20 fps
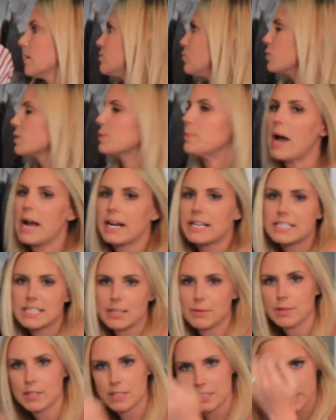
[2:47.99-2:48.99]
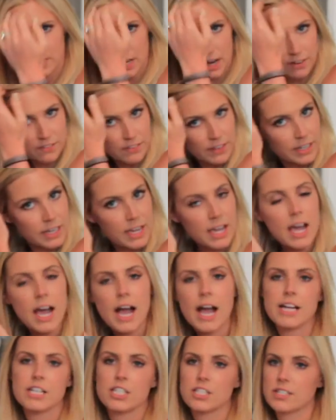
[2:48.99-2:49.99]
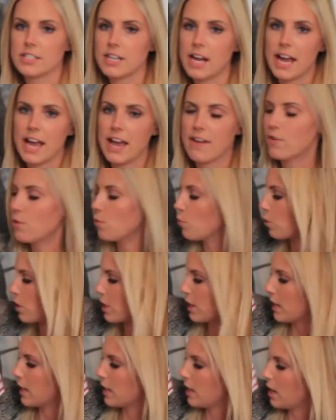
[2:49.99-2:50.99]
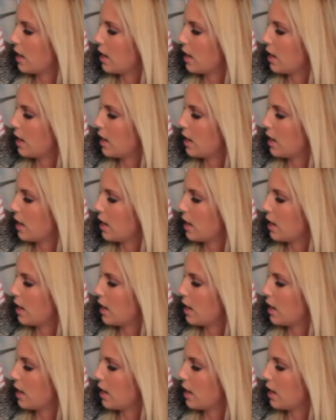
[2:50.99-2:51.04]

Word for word: was packing some of this stuff and I haven't worn it.